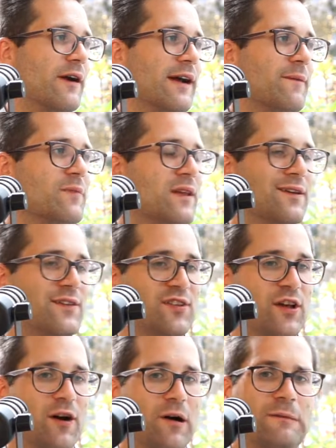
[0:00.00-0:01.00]
right?
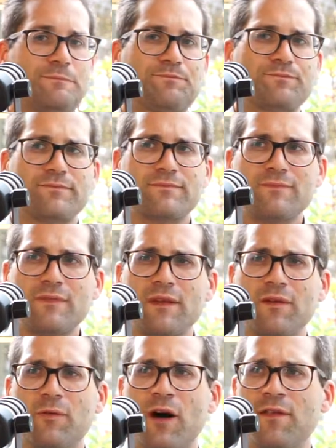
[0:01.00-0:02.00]
So
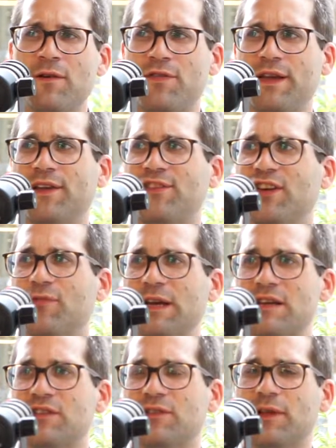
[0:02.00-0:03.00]
other things that
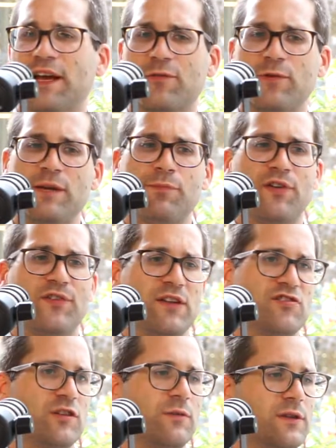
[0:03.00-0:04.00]
we do, like we
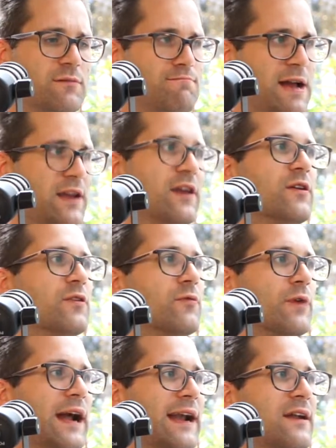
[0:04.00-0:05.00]
present you with a
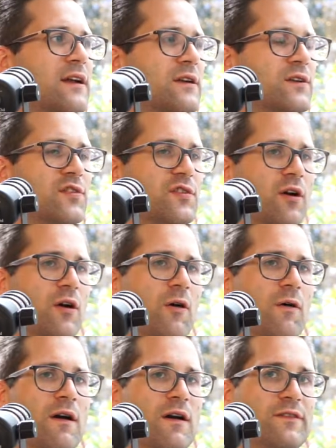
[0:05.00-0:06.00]
menu, right?
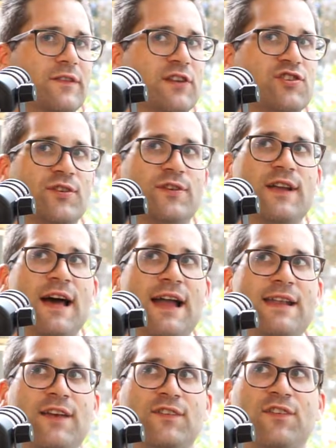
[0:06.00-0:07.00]
So that you're
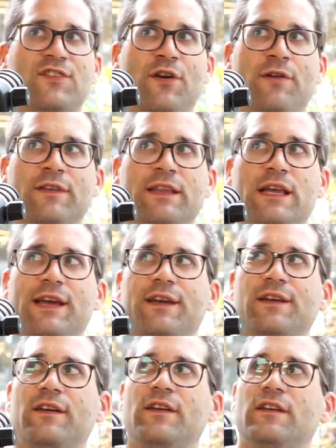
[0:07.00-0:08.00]
not necessarily
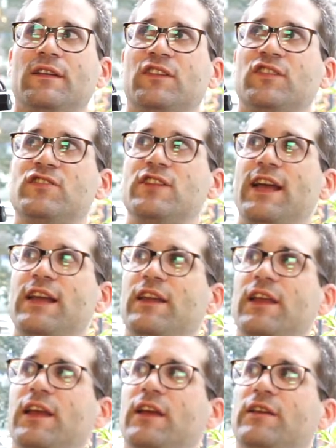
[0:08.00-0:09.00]
like
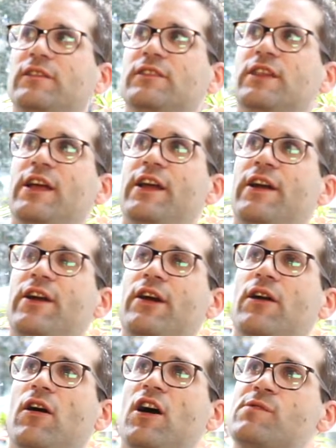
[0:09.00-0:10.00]
standing
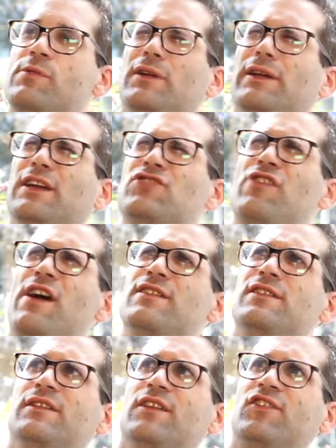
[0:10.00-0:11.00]
there awkwardly
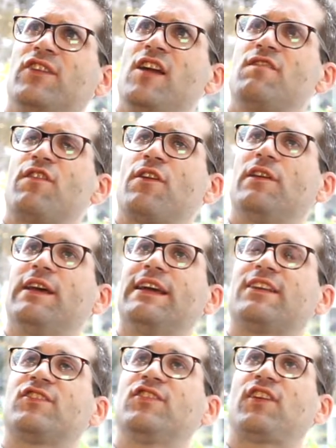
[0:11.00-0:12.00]
trying to decipher
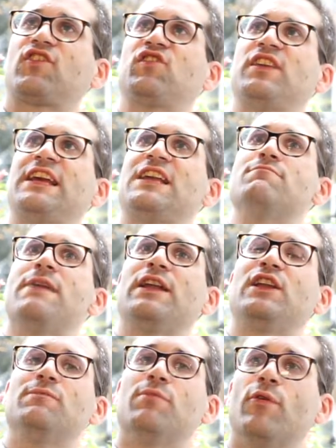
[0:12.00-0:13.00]
like 16
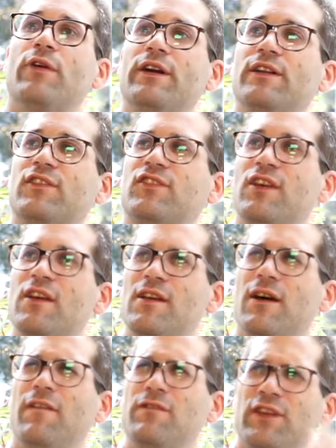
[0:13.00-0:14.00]
menu
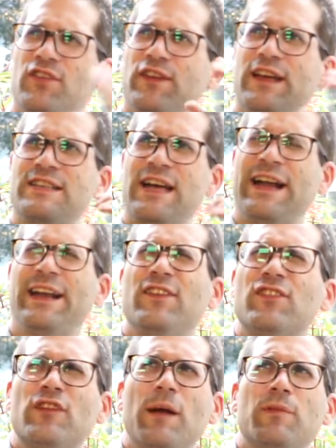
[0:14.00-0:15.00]
boards of this like
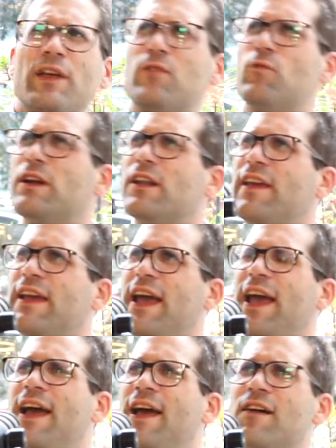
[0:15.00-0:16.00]
tiny script. Like, what do
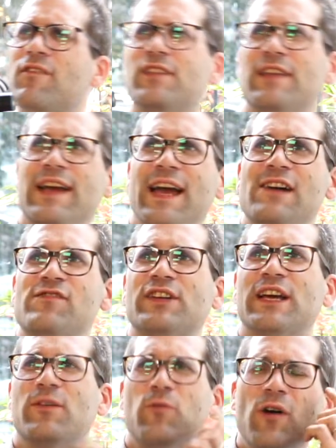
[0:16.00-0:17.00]
they have? Do they
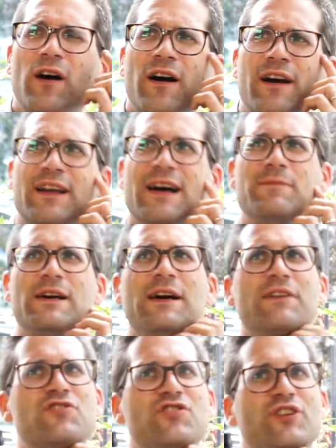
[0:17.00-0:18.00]
have what I want? I'm
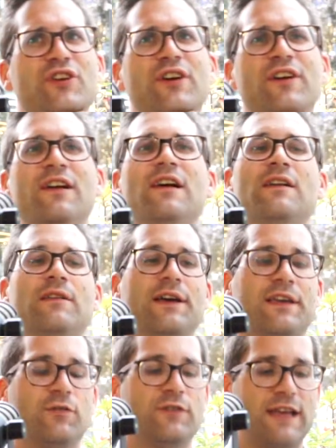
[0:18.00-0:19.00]
not sure.
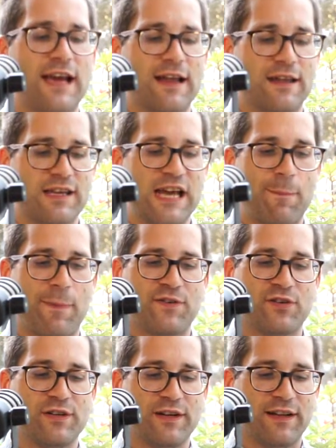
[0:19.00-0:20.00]
Like you get the
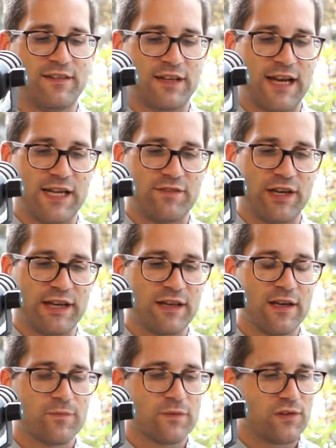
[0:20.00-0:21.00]
opportunity to kind of
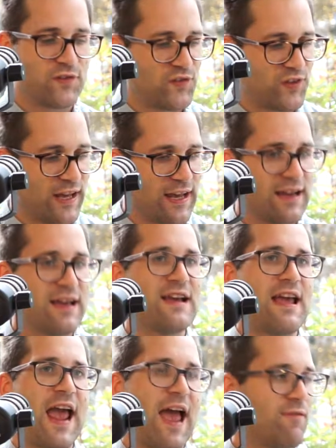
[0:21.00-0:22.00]
like sit,
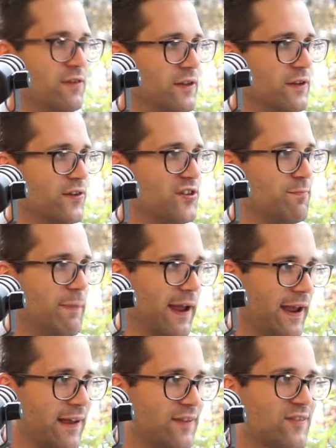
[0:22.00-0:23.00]
have a little
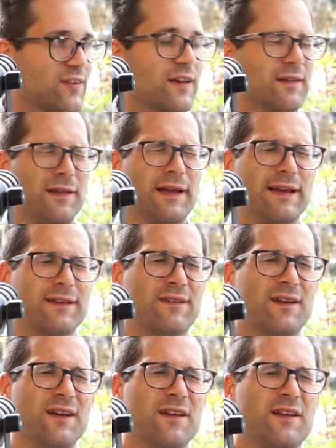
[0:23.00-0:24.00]
space, like
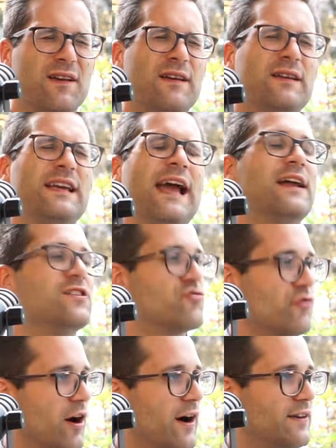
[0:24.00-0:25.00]

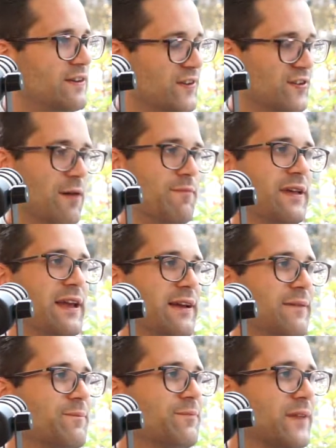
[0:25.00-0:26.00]
get drawn to something.